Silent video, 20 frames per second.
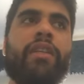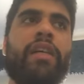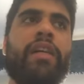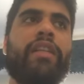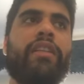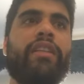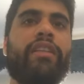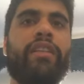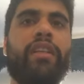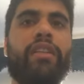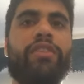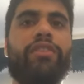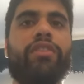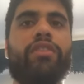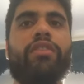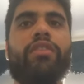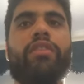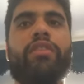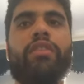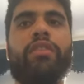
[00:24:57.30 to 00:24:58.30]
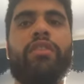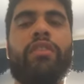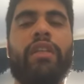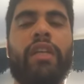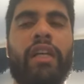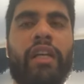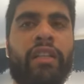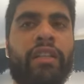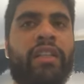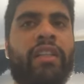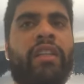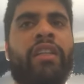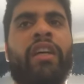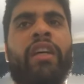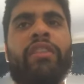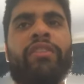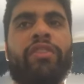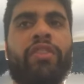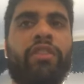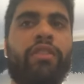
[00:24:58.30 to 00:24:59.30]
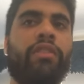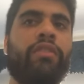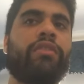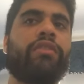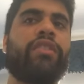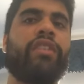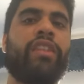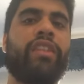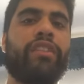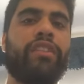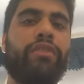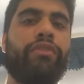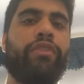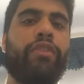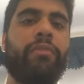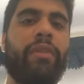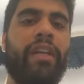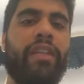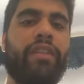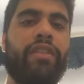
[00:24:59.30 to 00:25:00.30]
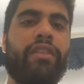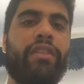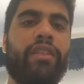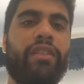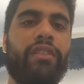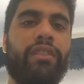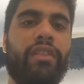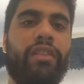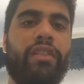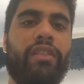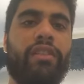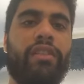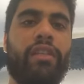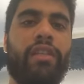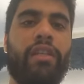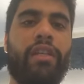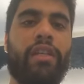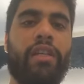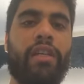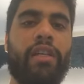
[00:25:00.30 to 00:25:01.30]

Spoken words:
other cultural drinks from other countries.